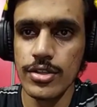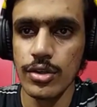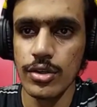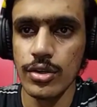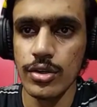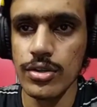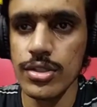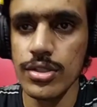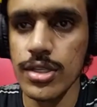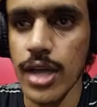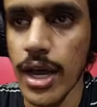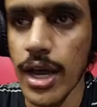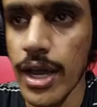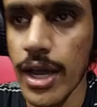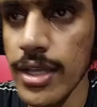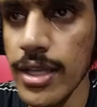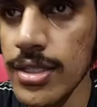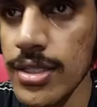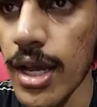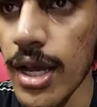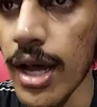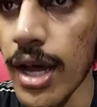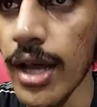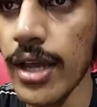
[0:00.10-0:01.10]
So Sai
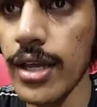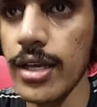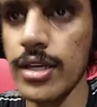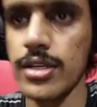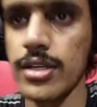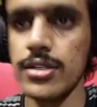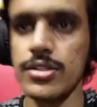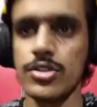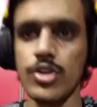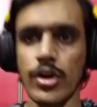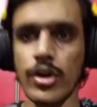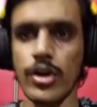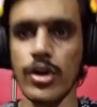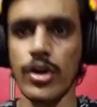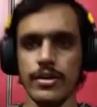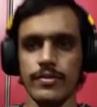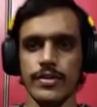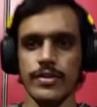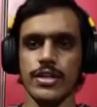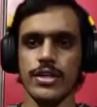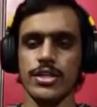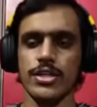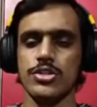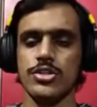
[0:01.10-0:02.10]
Sai is joining
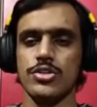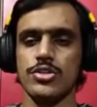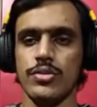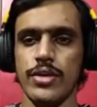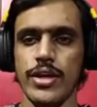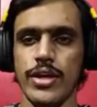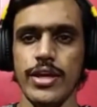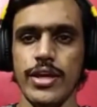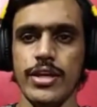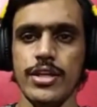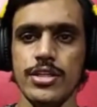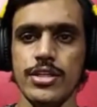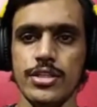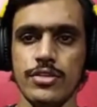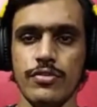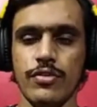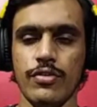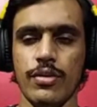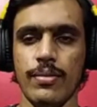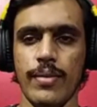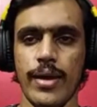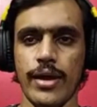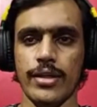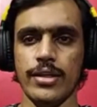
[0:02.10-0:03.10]
with us today. He's
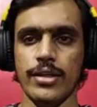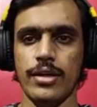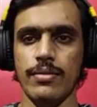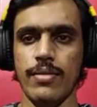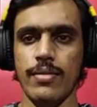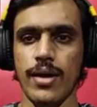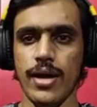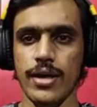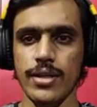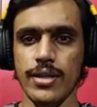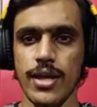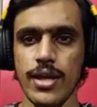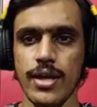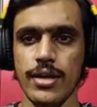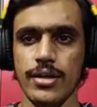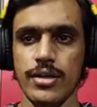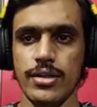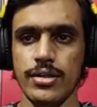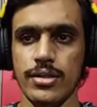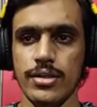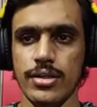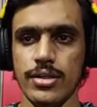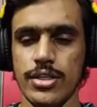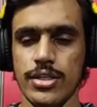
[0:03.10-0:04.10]
from Hyderabad
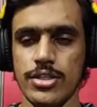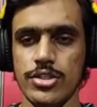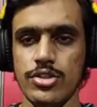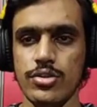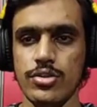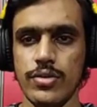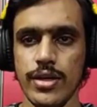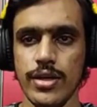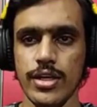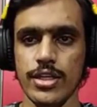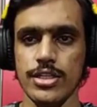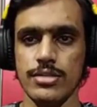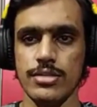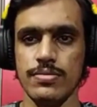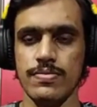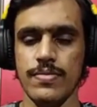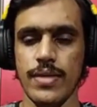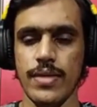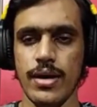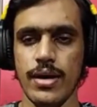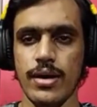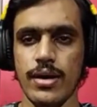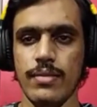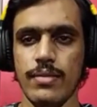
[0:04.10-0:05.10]
and uh, he's doing his
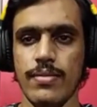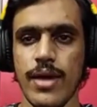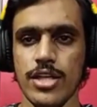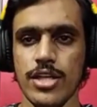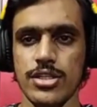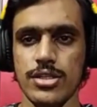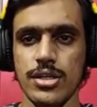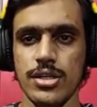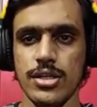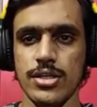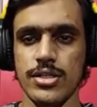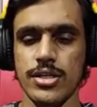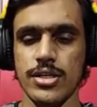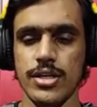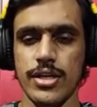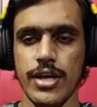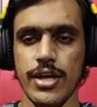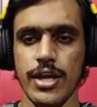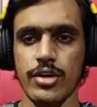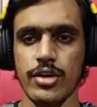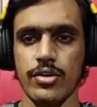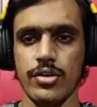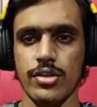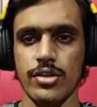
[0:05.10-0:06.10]
uh, bachelor's in
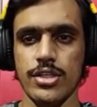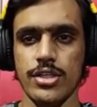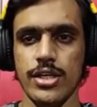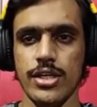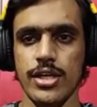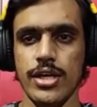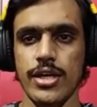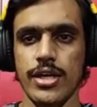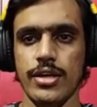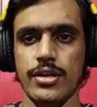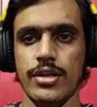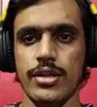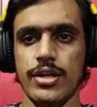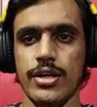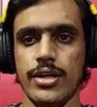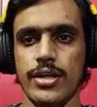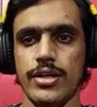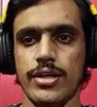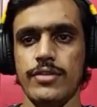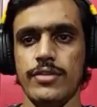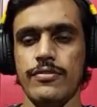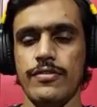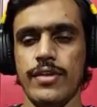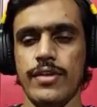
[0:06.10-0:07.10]
technology in
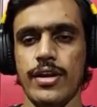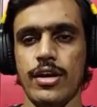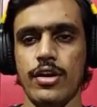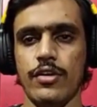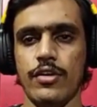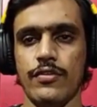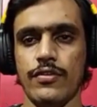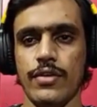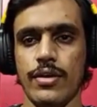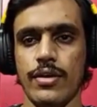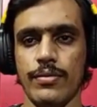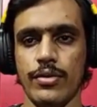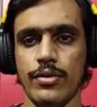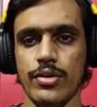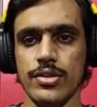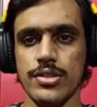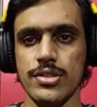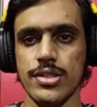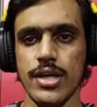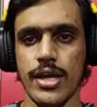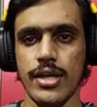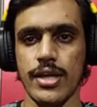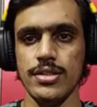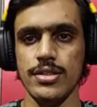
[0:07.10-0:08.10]
the field of computer
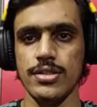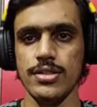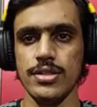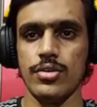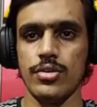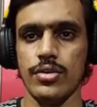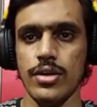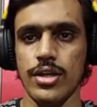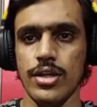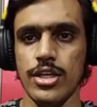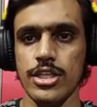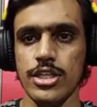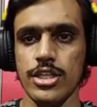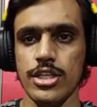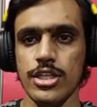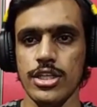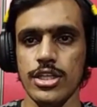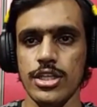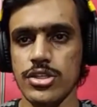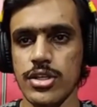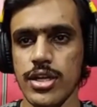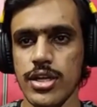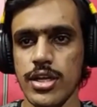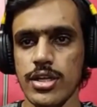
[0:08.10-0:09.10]
science. So he's
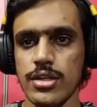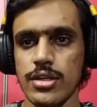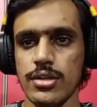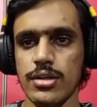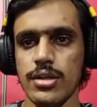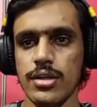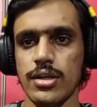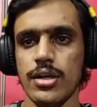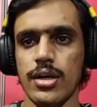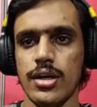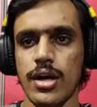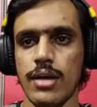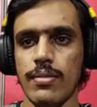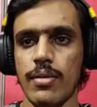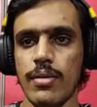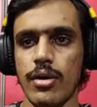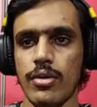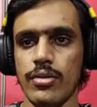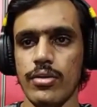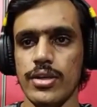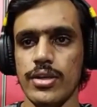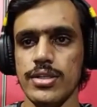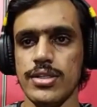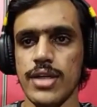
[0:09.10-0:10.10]
passionate uh,
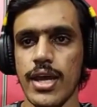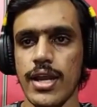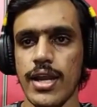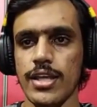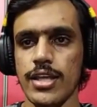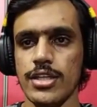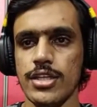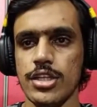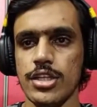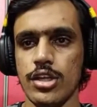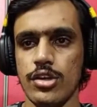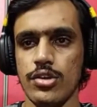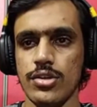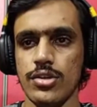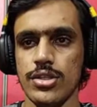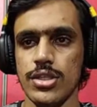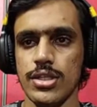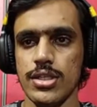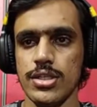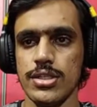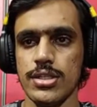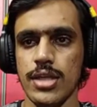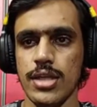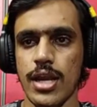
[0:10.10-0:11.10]
about designing
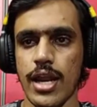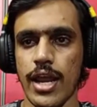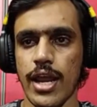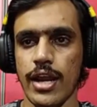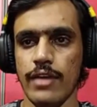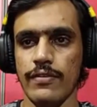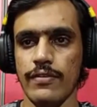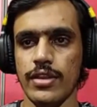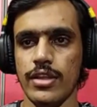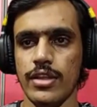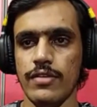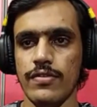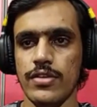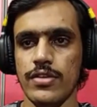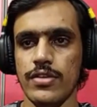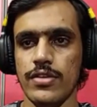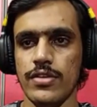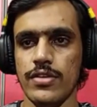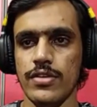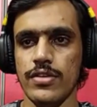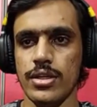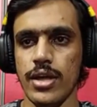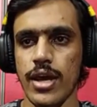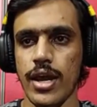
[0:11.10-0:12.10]
solutions aligned with the
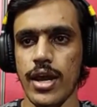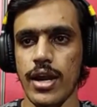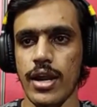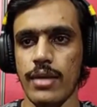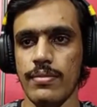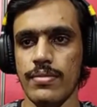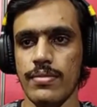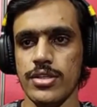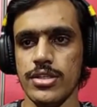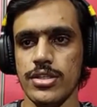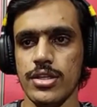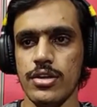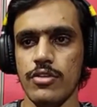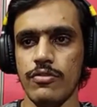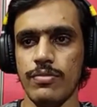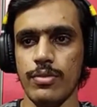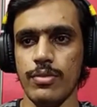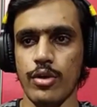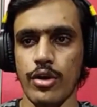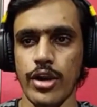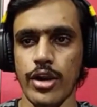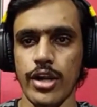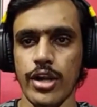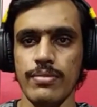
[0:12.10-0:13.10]
vision and ambition of
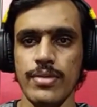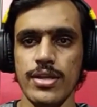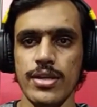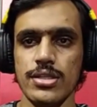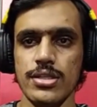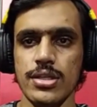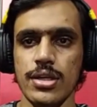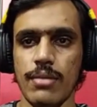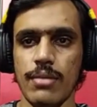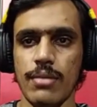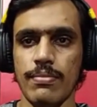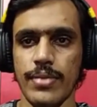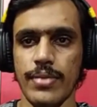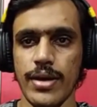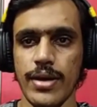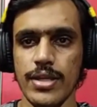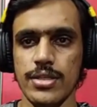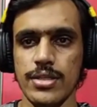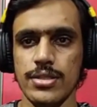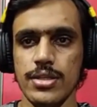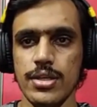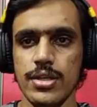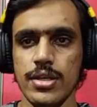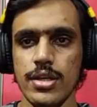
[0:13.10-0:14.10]
product-based
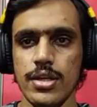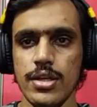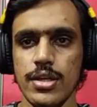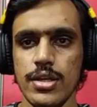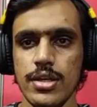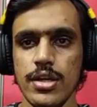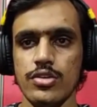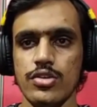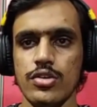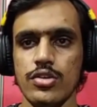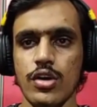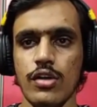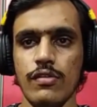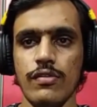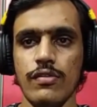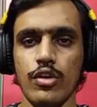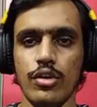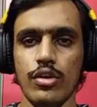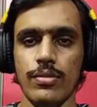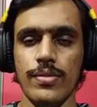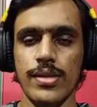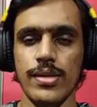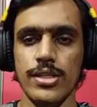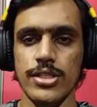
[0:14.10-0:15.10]
companies to solve
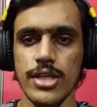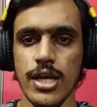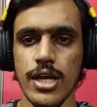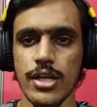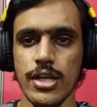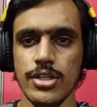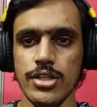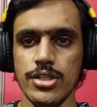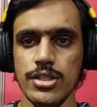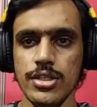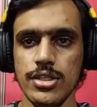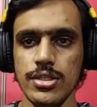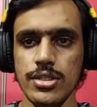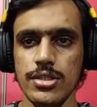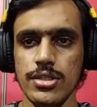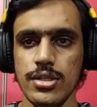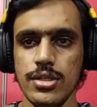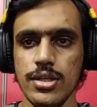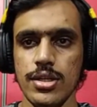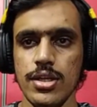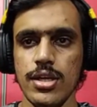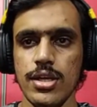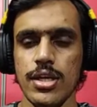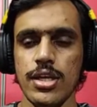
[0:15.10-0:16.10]
global challenges.
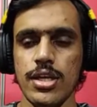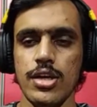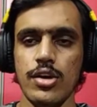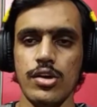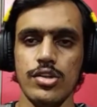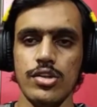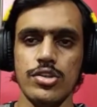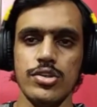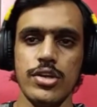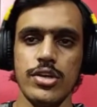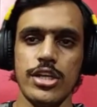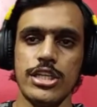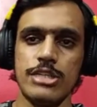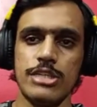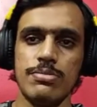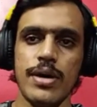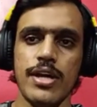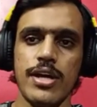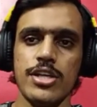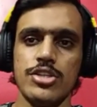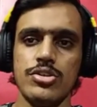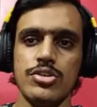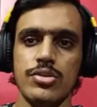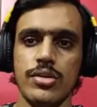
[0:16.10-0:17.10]
He also
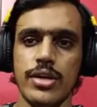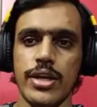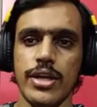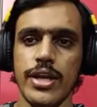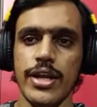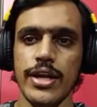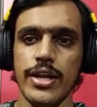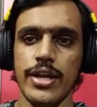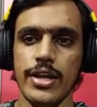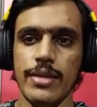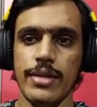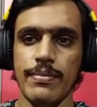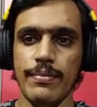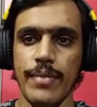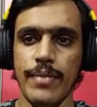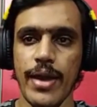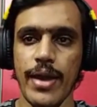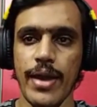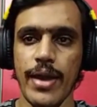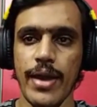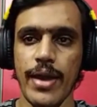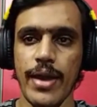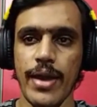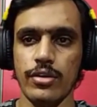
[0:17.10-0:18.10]
aspires to create an
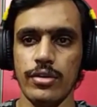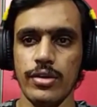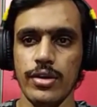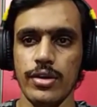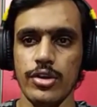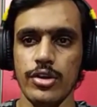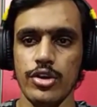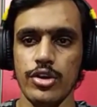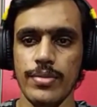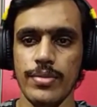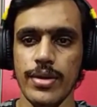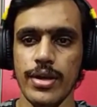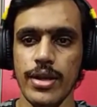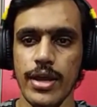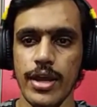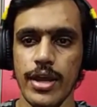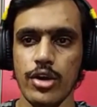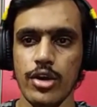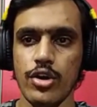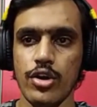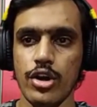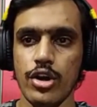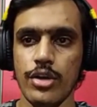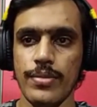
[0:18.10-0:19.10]
impact on human
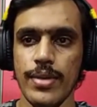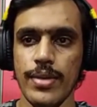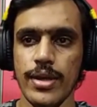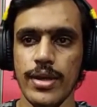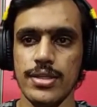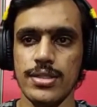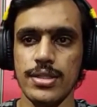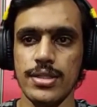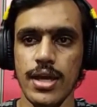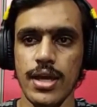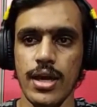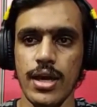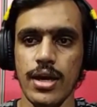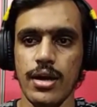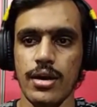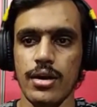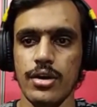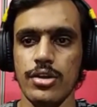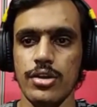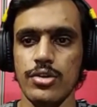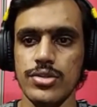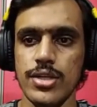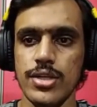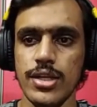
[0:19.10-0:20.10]
ergonomics
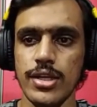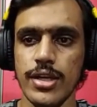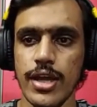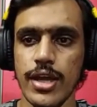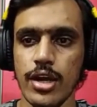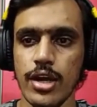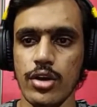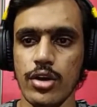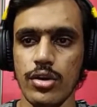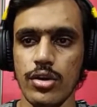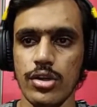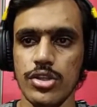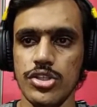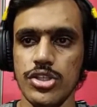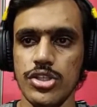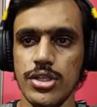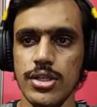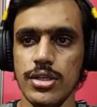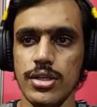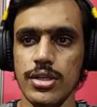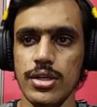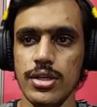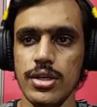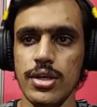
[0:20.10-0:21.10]
uh, using
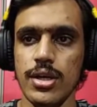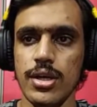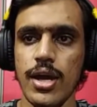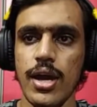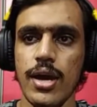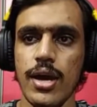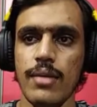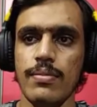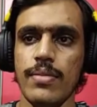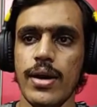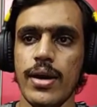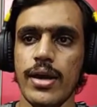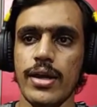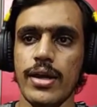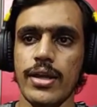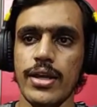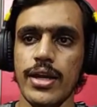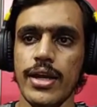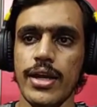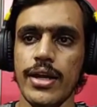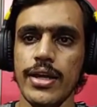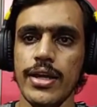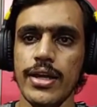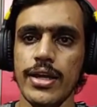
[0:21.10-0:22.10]
technology by
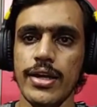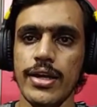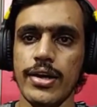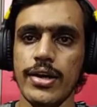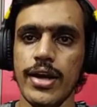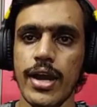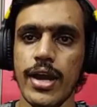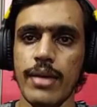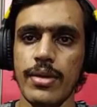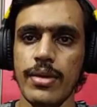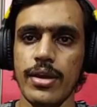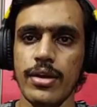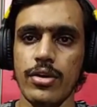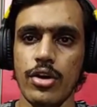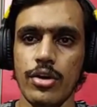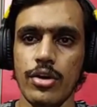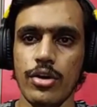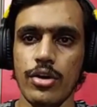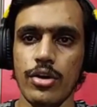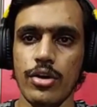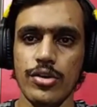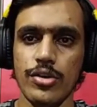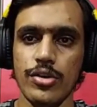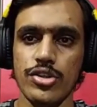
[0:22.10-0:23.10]
creating and grabbing
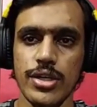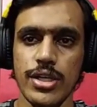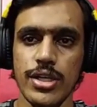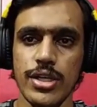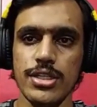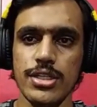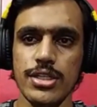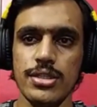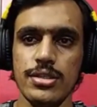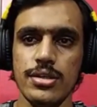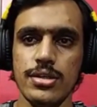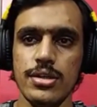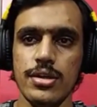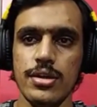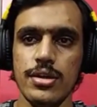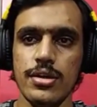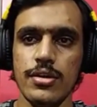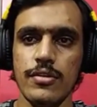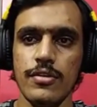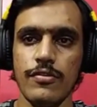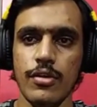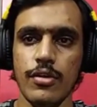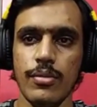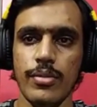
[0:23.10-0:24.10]
opportunities
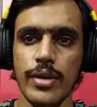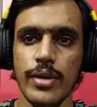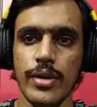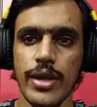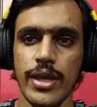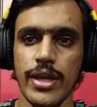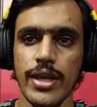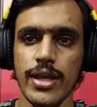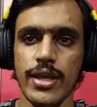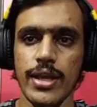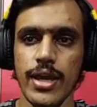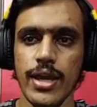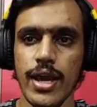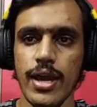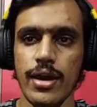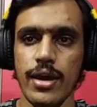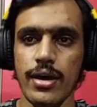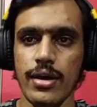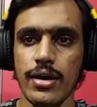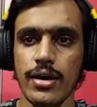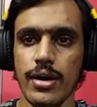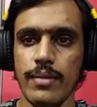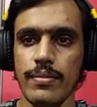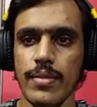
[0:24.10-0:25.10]
from taking
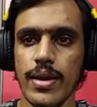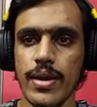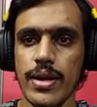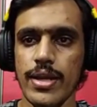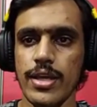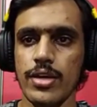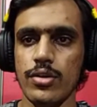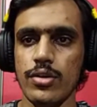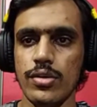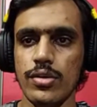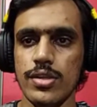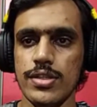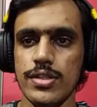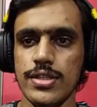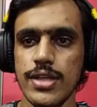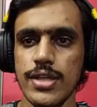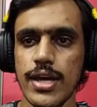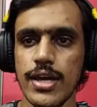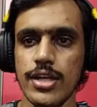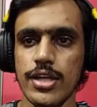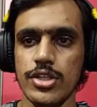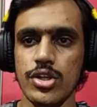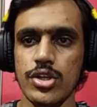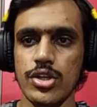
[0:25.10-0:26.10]
many roles
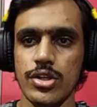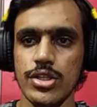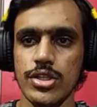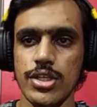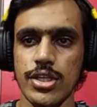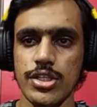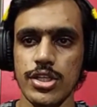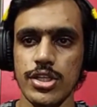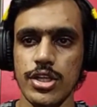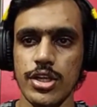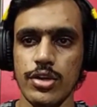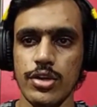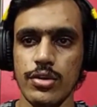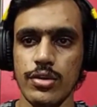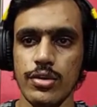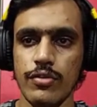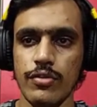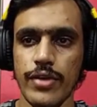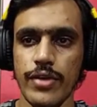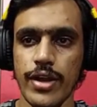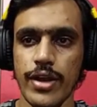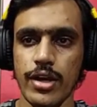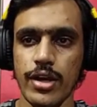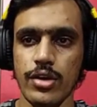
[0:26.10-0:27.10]
at Georgia Institute
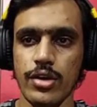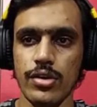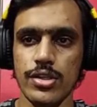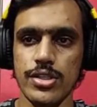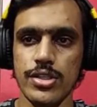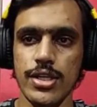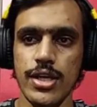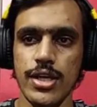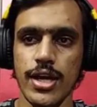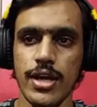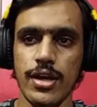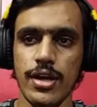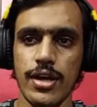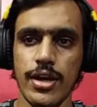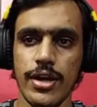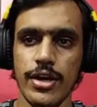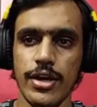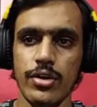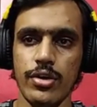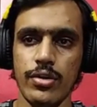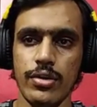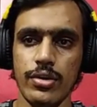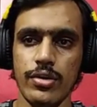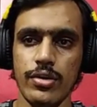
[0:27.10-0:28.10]
of Technology and
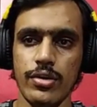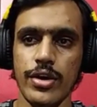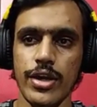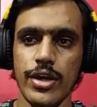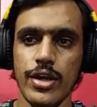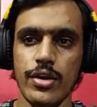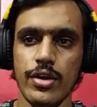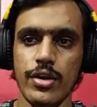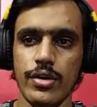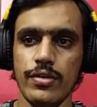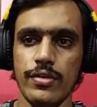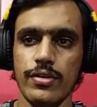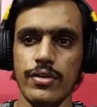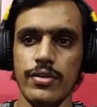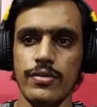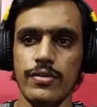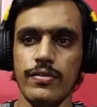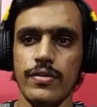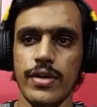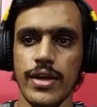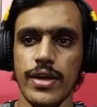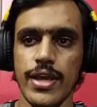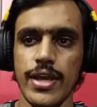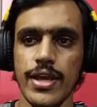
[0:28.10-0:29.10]
later on going on
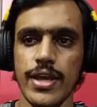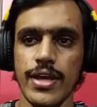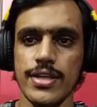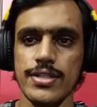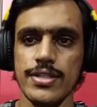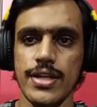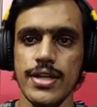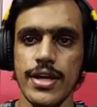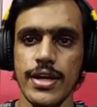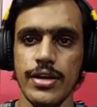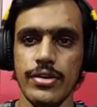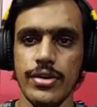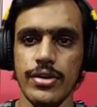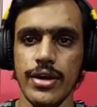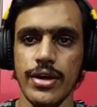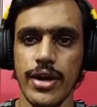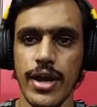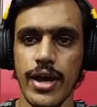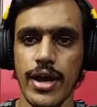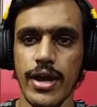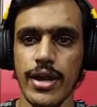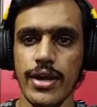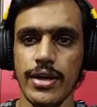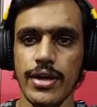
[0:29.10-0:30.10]
working as an
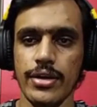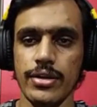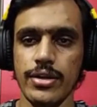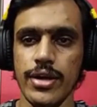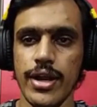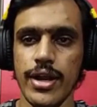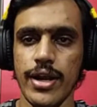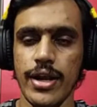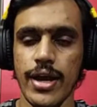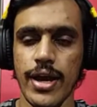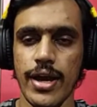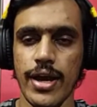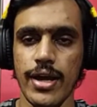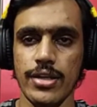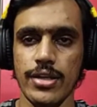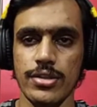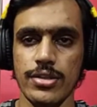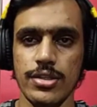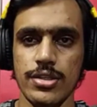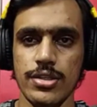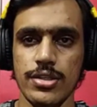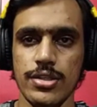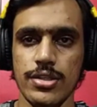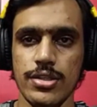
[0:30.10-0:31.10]
intern, intern at
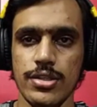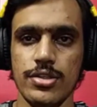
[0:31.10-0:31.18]
IISC.